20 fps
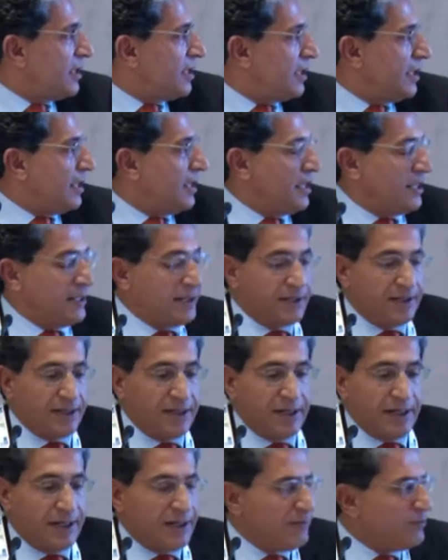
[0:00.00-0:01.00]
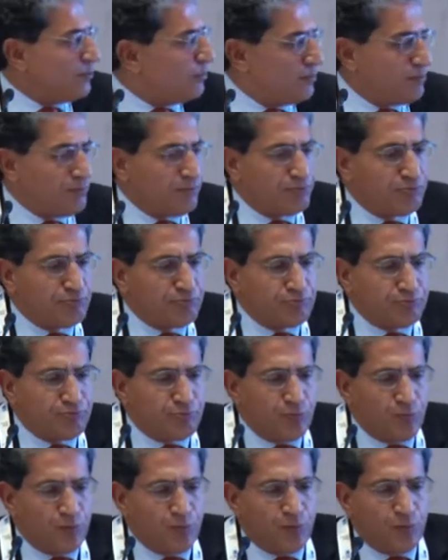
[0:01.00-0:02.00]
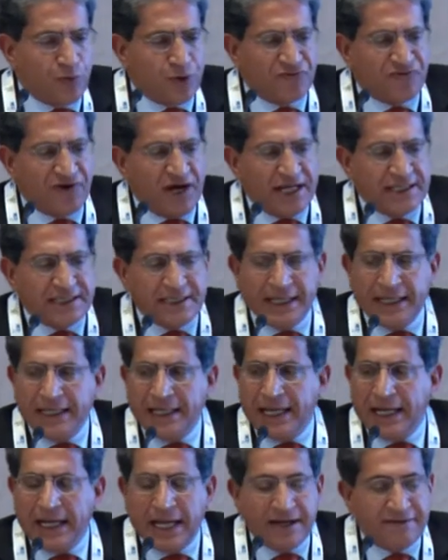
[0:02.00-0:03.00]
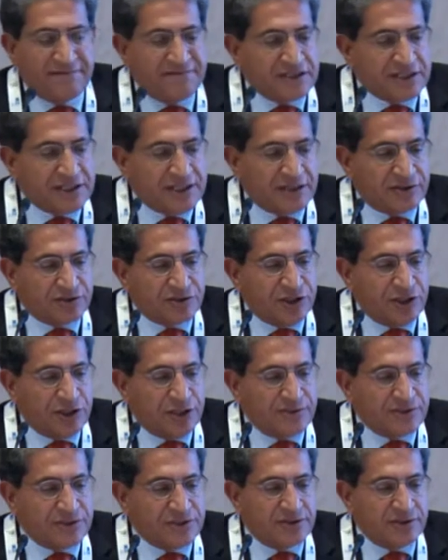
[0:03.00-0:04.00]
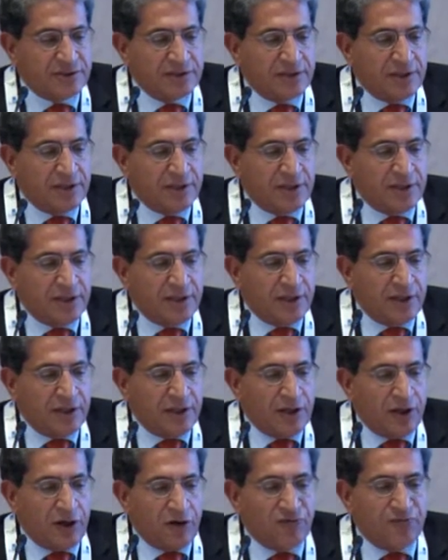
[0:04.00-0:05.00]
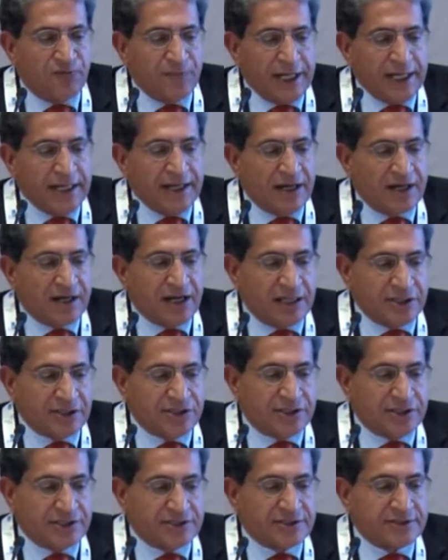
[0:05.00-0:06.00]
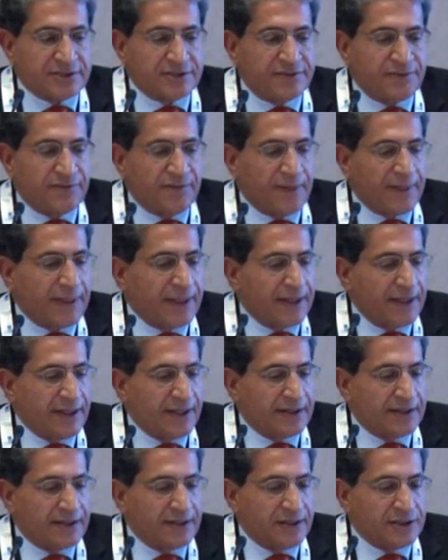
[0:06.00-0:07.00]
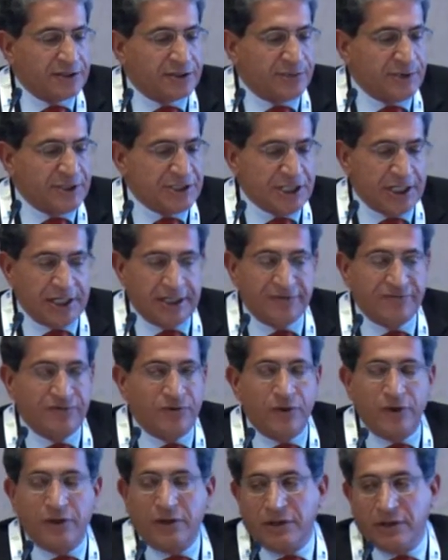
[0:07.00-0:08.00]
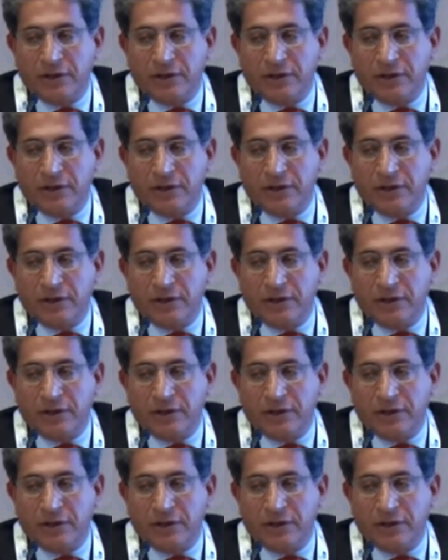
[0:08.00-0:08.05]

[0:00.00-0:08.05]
and provide legal and fiscal terms of MENA countries, especially for